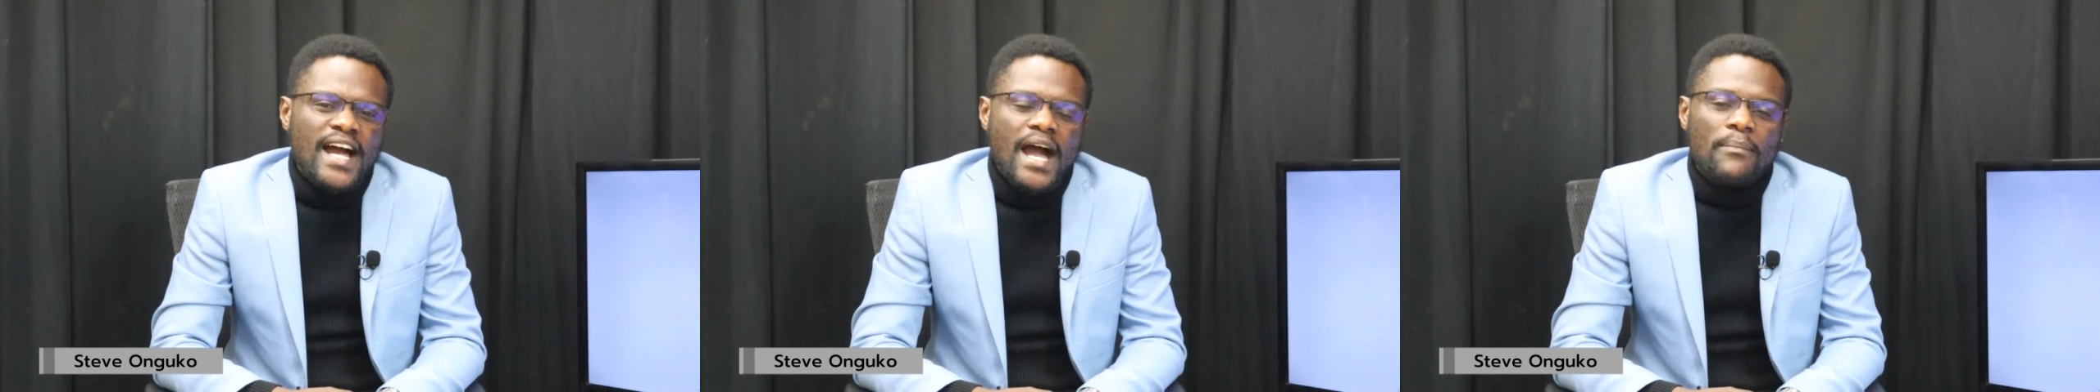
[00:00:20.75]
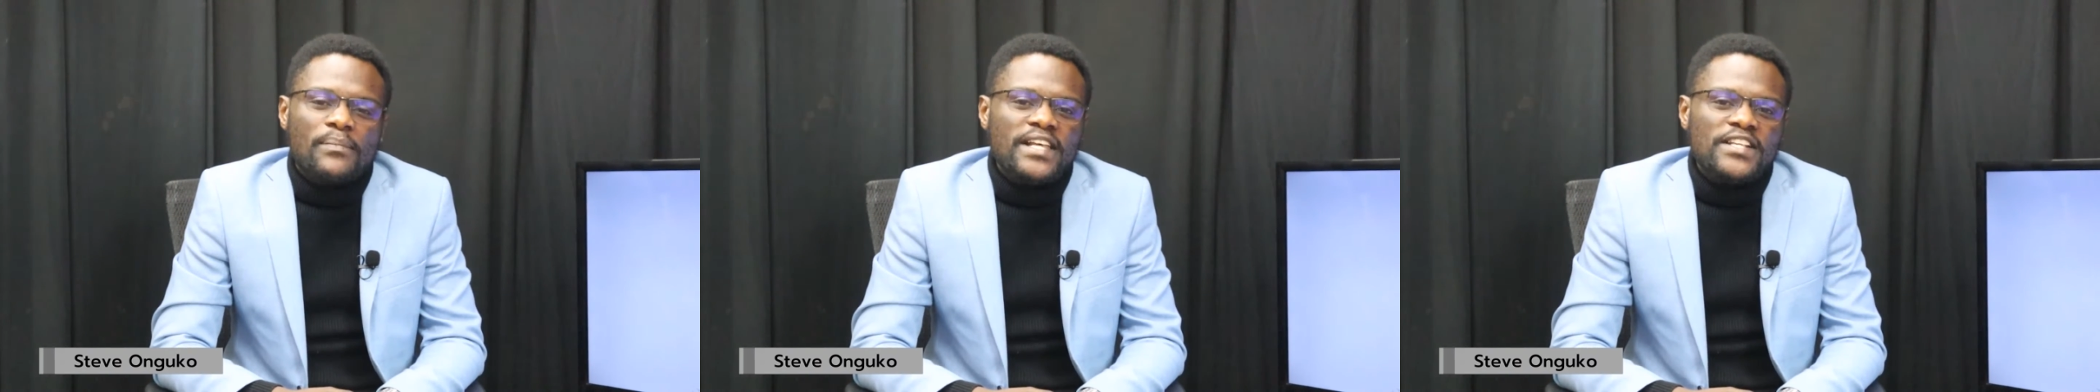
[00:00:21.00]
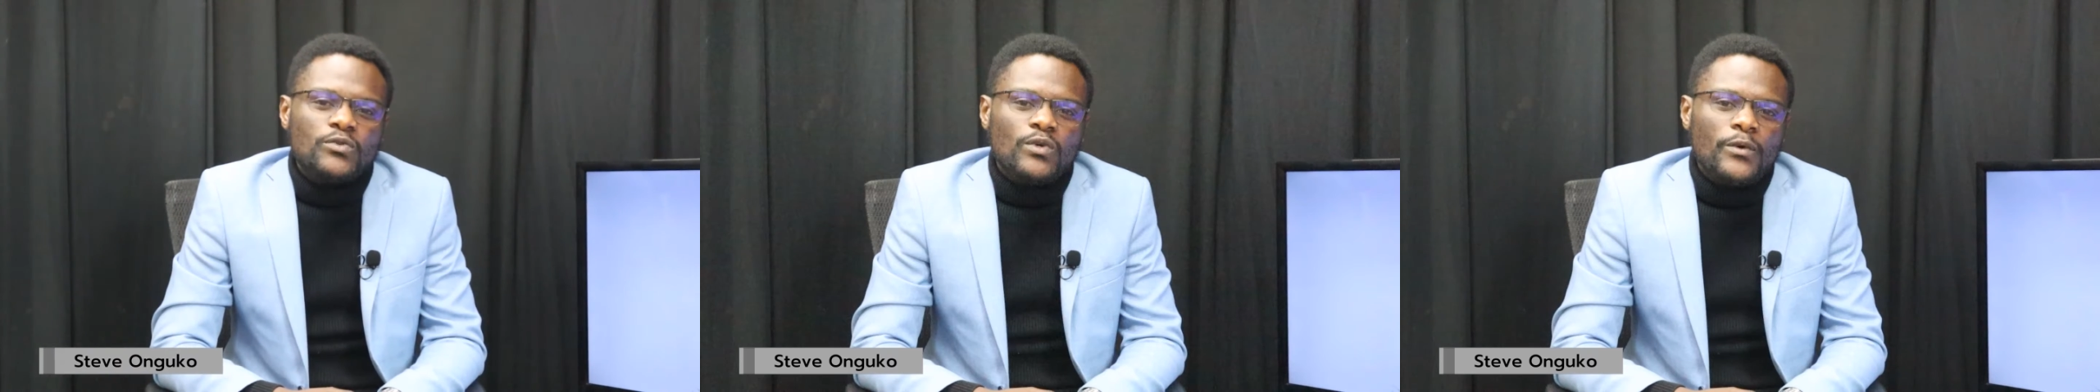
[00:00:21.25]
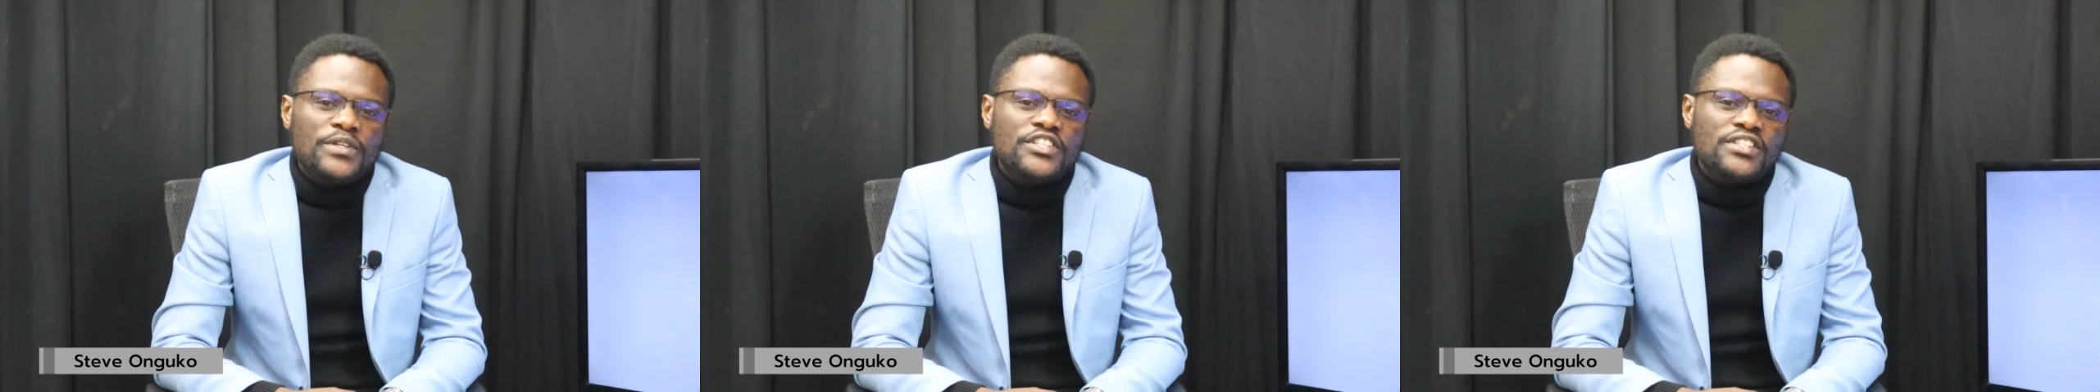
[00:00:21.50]
a place
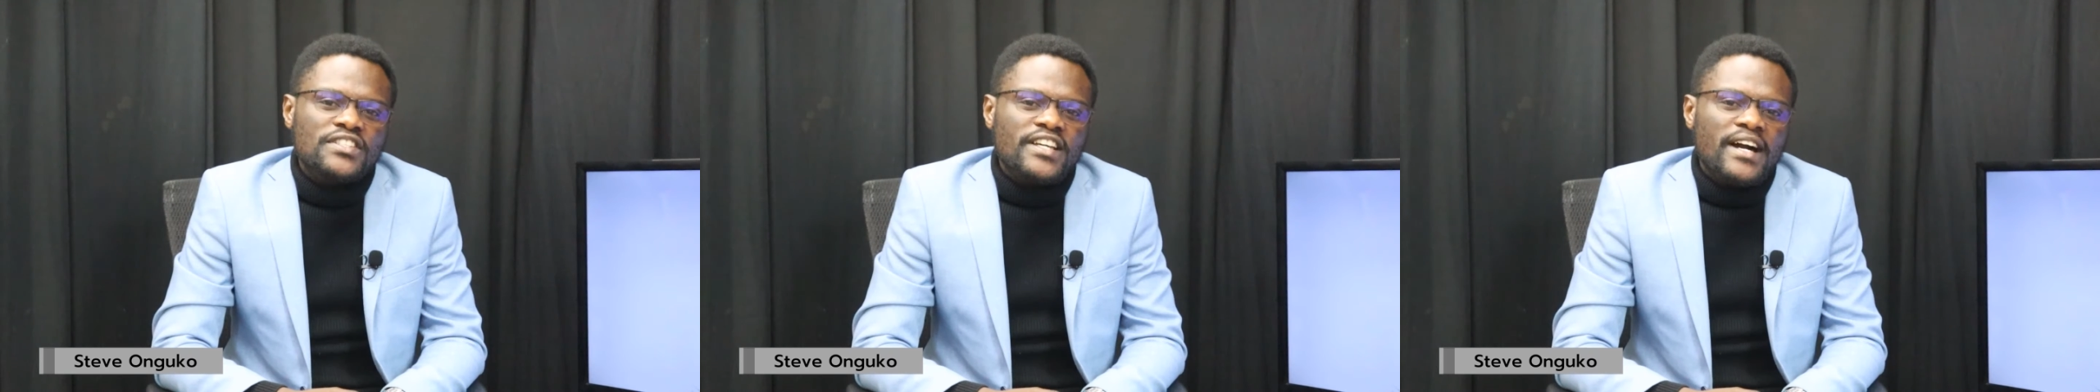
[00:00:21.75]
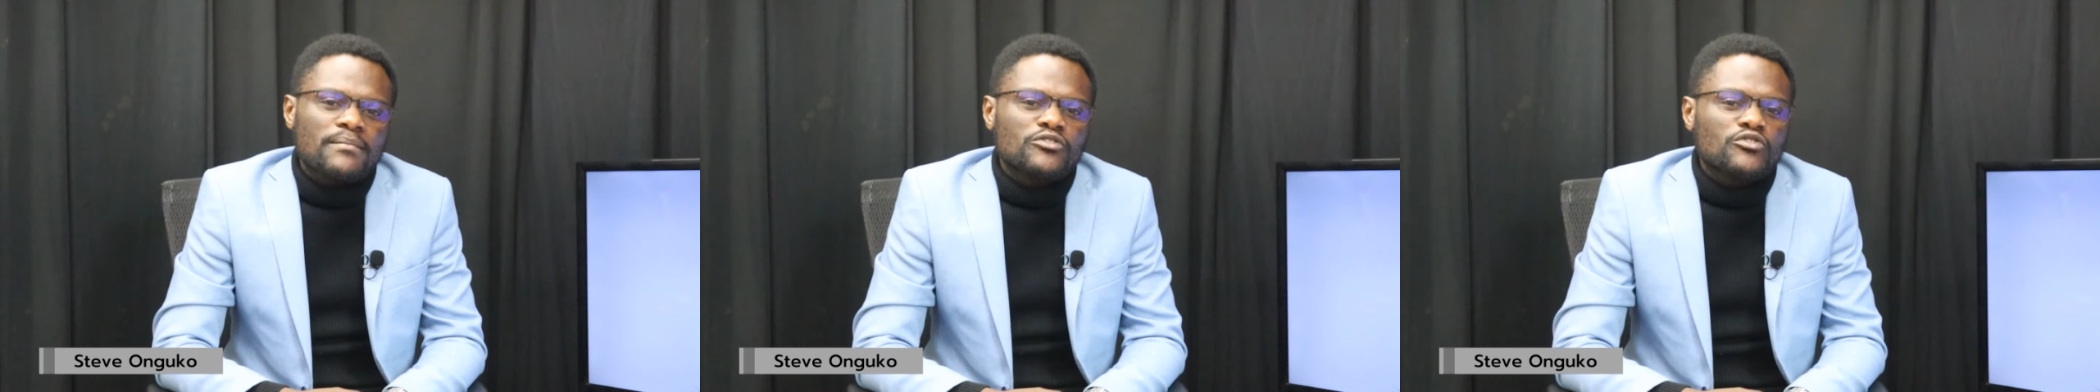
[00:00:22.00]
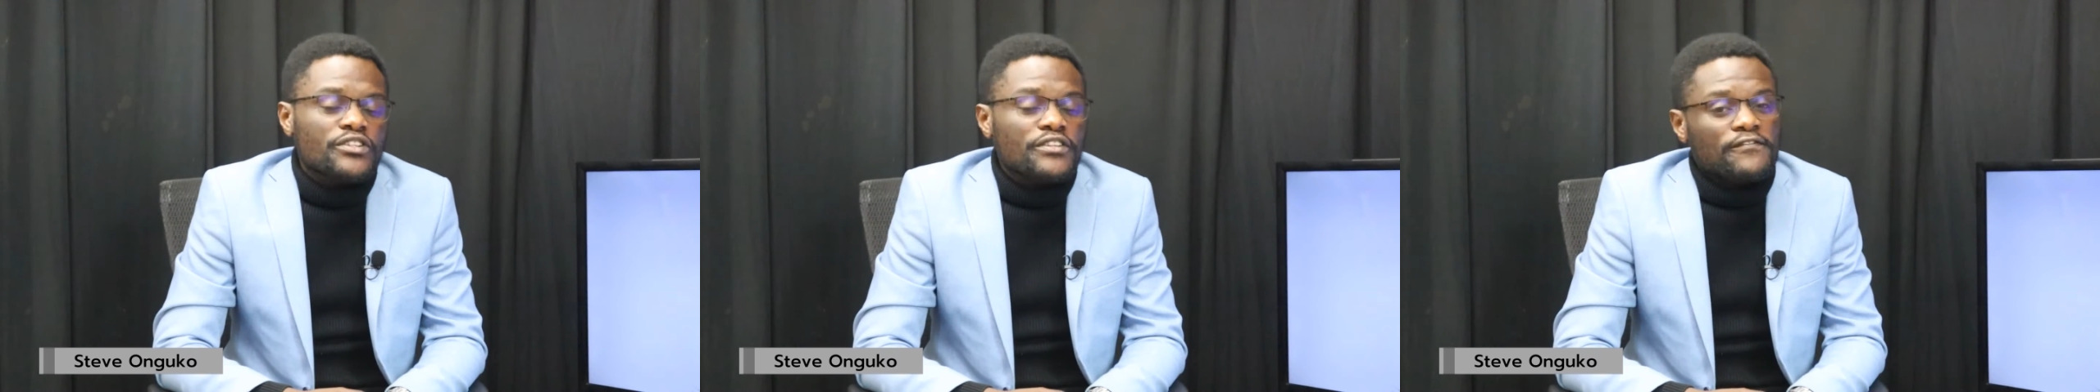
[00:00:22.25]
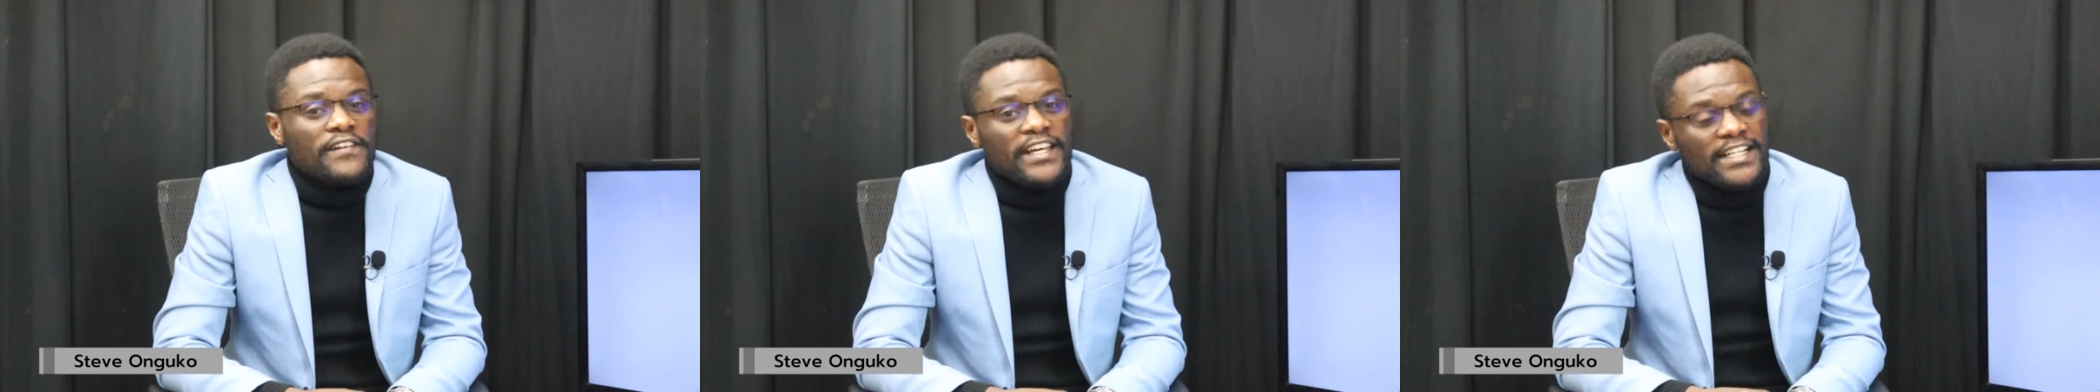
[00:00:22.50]
where we just come to
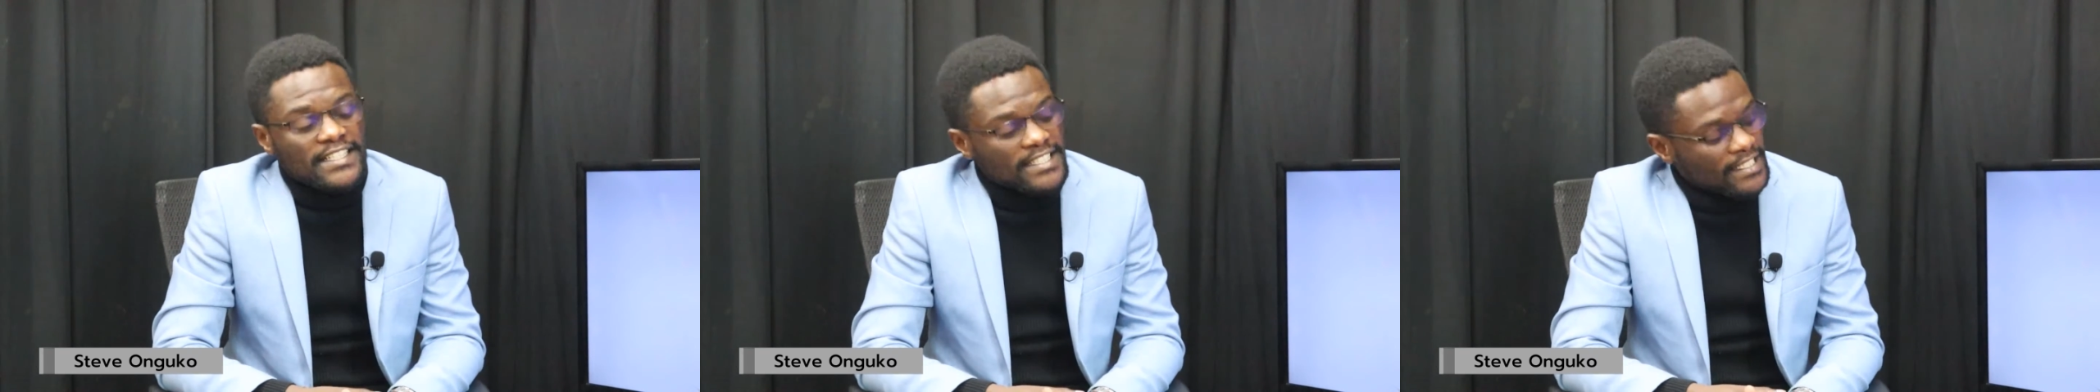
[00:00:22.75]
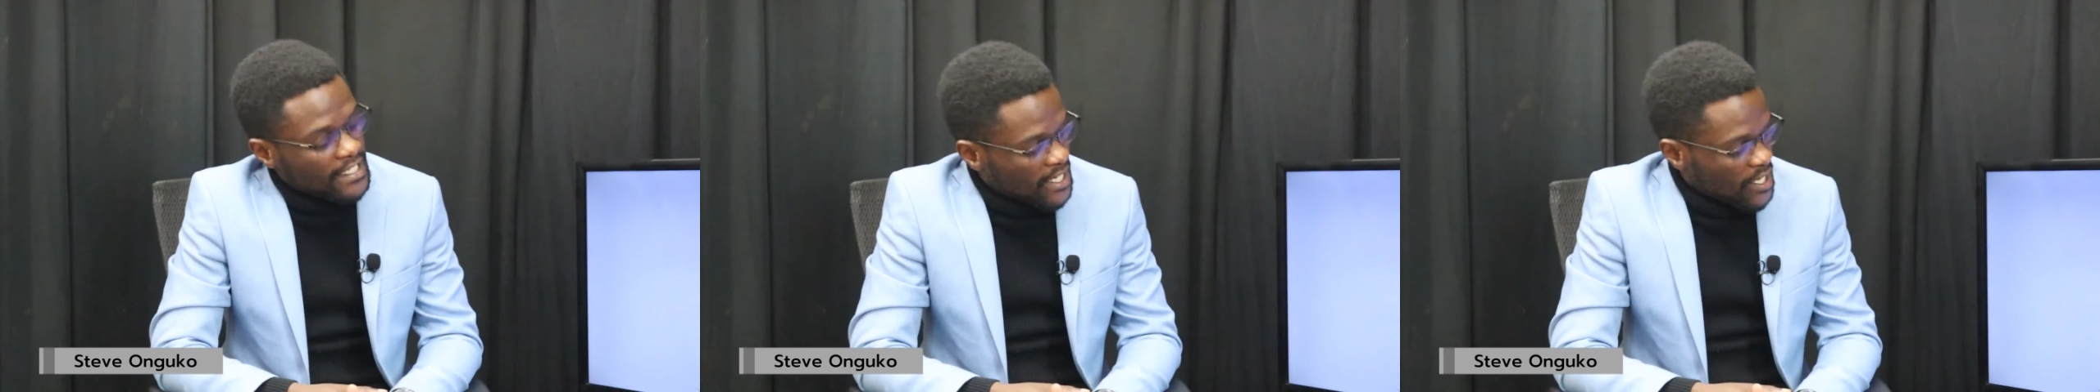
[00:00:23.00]
reflect,